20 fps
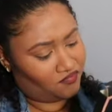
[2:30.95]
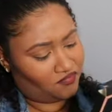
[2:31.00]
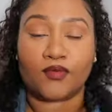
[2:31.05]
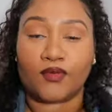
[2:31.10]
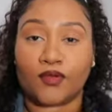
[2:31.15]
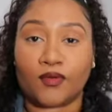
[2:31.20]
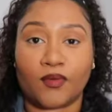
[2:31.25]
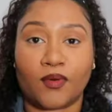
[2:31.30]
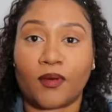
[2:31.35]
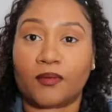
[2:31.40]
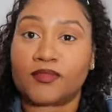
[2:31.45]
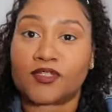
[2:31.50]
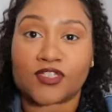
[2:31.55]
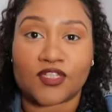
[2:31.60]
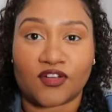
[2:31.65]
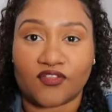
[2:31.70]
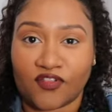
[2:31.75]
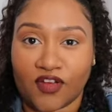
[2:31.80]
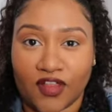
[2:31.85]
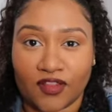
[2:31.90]
you know what, I'm just
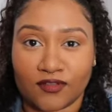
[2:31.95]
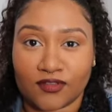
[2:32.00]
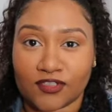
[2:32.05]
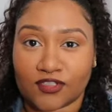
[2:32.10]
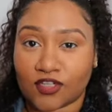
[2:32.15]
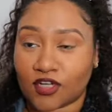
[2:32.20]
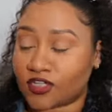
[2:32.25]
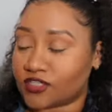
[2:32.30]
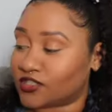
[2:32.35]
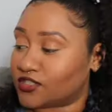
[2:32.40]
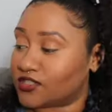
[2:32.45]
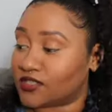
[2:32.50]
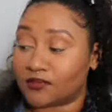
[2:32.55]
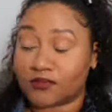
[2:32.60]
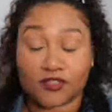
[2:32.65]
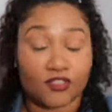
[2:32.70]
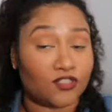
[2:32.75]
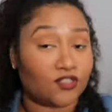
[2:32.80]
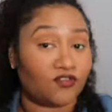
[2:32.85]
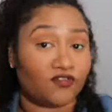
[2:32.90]
gonna follow instructions. I'm
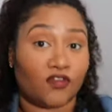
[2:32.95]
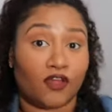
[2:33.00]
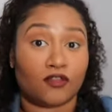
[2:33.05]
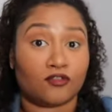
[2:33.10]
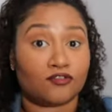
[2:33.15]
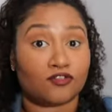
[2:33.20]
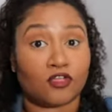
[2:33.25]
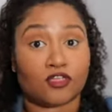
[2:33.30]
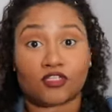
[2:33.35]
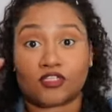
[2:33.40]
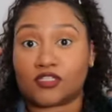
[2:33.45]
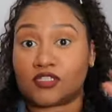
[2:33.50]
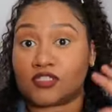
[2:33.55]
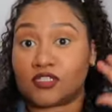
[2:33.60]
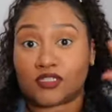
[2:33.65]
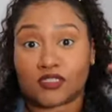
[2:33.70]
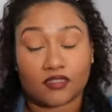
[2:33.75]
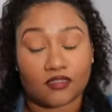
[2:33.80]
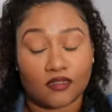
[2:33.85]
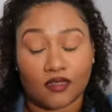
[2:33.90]
just gonna follow
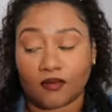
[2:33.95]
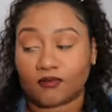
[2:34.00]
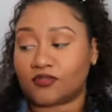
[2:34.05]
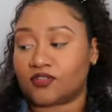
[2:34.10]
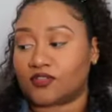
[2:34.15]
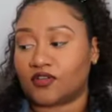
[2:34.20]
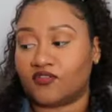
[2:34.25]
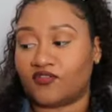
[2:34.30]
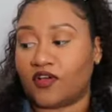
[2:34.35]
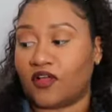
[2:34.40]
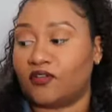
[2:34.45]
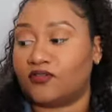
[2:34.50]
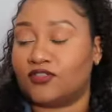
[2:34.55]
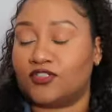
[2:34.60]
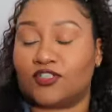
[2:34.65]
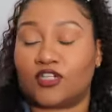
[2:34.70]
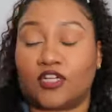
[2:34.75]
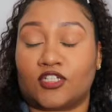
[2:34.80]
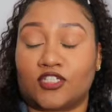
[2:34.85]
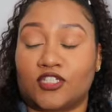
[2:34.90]
instructions. I'm just gonna follow
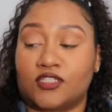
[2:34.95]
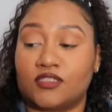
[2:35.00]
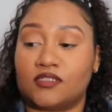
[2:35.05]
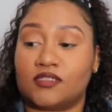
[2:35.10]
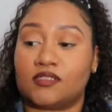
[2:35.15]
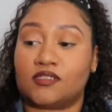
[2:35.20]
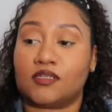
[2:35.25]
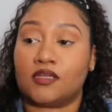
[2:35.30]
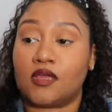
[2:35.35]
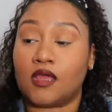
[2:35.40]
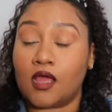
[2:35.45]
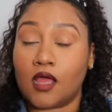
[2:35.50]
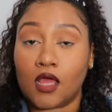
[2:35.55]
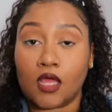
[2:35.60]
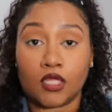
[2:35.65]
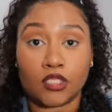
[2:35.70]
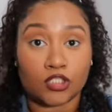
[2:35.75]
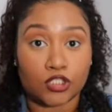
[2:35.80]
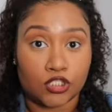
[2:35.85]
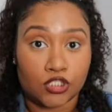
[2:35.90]
instructions.
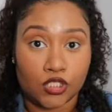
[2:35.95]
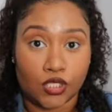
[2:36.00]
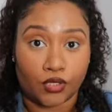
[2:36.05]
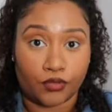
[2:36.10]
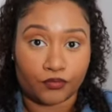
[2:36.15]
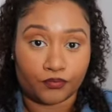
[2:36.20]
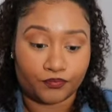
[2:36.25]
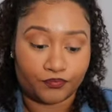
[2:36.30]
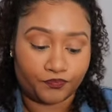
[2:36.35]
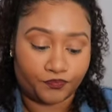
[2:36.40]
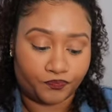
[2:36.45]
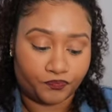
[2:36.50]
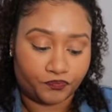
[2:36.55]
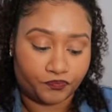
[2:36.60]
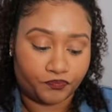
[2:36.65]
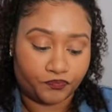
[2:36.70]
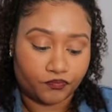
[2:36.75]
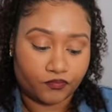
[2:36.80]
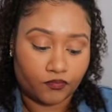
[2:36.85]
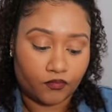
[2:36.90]
So,
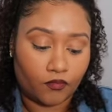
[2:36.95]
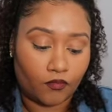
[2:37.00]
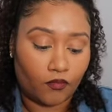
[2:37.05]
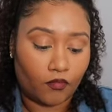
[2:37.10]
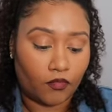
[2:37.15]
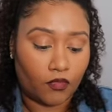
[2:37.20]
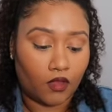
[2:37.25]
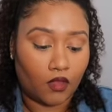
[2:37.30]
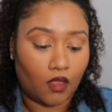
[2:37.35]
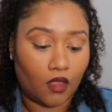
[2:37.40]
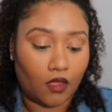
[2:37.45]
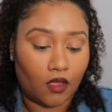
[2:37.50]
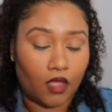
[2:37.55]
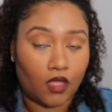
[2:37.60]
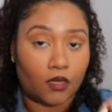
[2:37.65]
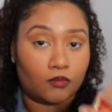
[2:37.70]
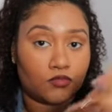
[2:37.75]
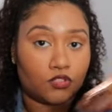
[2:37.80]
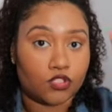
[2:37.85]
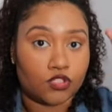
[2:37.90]

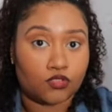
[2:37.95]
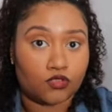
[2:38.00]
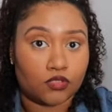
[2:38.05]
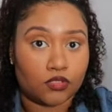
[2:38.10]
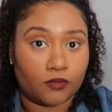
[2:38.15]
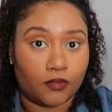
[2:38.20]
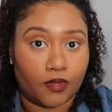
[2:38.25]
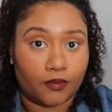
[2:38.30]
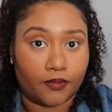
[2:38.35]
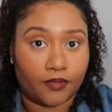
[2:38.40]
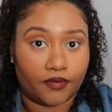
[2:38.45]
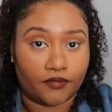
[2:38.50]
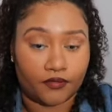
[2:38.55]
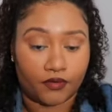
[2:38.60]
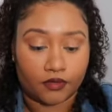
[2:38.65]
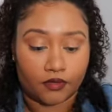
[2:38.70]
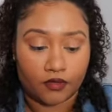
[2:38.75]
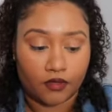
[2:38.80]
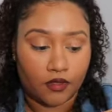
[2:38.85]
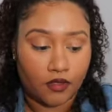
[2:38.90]
I'm just using my
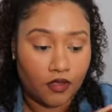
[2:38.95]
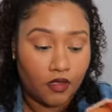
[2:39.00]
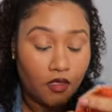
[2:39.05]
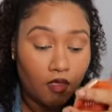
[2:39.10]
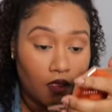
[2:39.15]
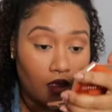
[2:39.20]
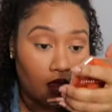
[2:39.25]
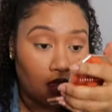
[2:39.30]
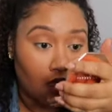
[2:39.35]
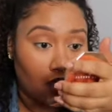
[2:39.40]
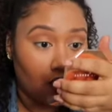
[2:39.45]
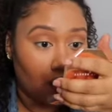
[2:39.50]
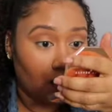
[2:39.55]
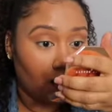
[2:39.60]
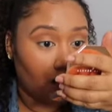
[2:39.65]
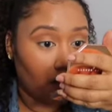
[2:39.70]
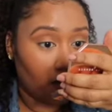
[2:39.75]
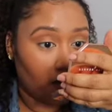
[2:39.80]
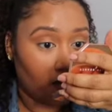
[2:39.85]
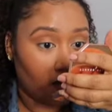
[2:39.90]
mirror.
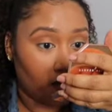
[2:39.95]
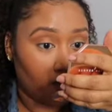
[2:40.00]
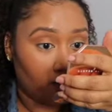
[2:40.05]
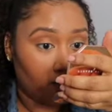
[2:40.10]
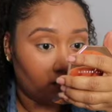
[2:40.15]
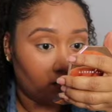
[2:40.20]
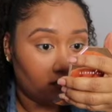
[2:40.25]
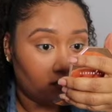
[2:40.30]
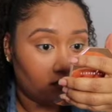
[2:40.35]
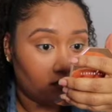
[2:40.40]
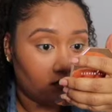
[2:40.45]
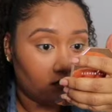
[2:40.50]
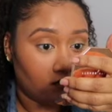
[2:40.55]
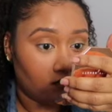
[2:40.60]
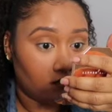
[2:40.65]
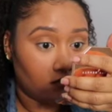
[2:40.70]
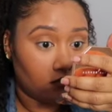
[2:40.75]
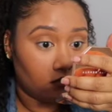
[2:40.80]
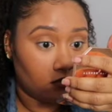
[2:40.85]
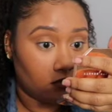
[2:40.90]
Um,
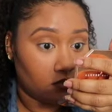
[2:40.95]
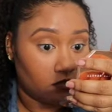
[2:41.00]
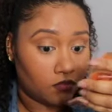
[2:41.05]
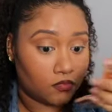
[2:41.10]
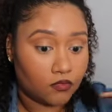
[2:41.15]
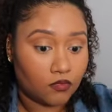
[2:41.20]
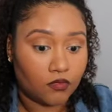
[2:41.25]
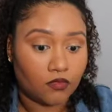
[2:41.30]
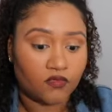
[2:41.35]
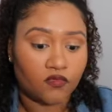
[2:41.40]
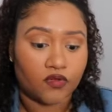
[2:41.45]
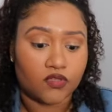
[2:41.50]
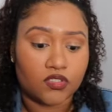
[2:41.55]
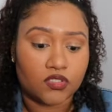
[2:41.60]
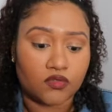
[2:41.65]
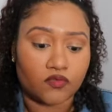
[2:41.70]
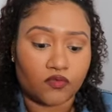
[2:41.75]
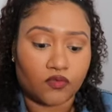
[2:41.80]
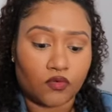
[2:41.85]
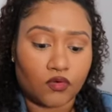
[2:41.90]

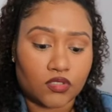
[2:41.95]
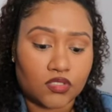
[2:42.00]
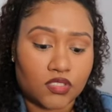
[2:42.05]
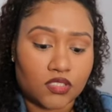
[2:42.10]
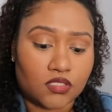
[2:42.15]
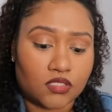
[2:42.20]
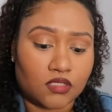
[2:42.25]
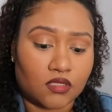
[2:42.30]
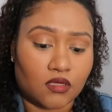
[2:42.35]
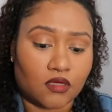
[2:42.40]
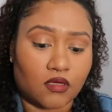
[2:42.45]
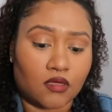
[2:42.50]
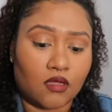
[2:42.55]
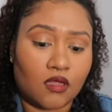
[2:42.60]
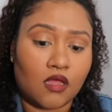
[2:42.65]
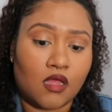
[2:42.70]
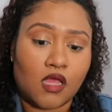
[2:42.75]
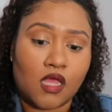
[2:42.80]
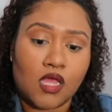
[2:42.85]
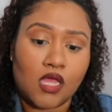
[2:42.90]
first of all, sister,
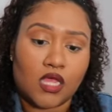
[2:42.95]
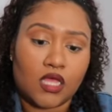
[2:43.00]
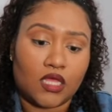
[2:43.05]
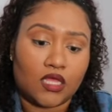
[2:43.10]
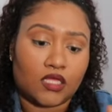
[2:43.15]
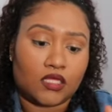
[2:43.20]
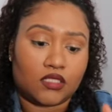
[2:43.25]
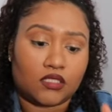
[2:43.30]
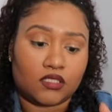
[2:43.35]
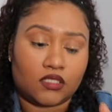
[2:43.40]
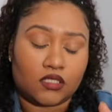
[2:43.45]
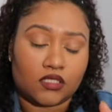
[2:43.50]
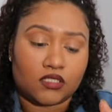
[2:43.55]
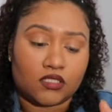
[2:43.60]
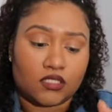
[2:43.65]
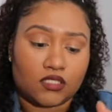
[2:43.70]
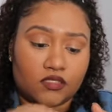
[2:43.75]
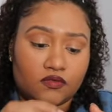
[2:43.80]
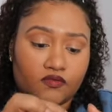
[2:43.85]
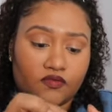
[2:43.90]
does
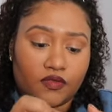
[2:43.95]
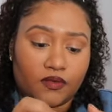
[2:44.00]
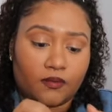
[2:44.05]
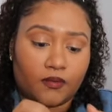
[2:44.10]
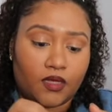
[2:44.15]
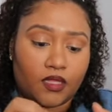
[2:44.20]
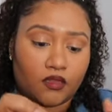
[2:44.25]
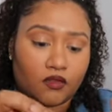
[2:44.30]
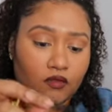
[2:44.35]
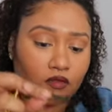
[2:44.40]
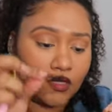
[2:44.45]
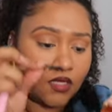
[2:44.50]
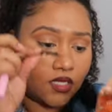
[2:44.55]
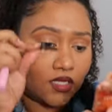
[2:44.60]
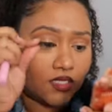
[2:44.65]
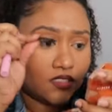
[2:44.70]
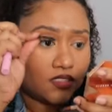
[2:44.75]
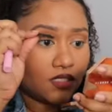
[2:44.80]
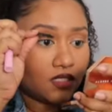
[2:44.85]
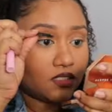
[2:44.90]
this fit my long
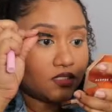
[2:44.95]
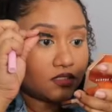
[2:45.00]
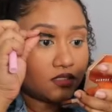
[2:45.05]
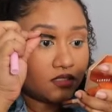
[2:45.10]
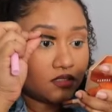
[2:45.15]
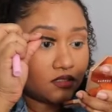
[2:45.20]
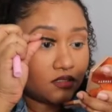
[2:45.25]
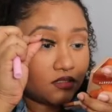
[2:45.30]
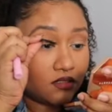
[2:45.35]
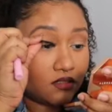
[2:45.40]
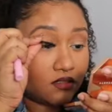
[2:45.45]
ass lashes?